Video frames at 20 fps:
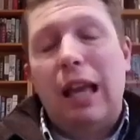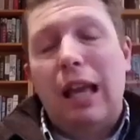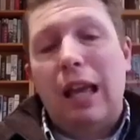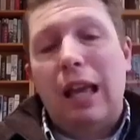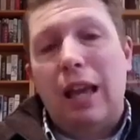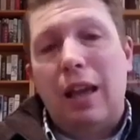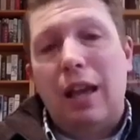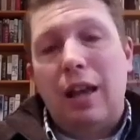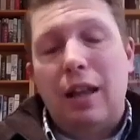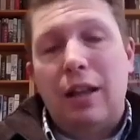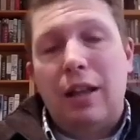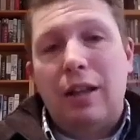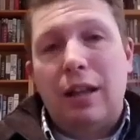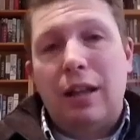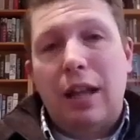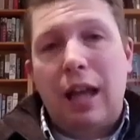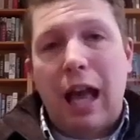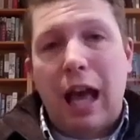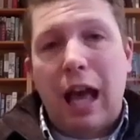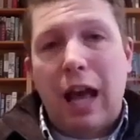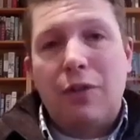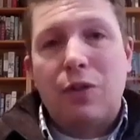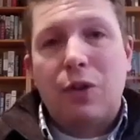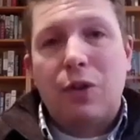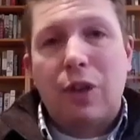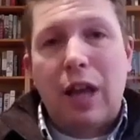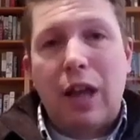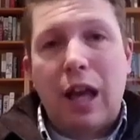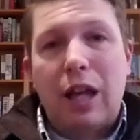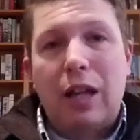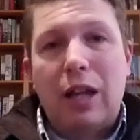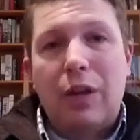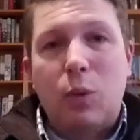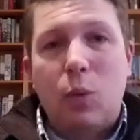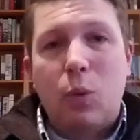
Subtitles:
And after that,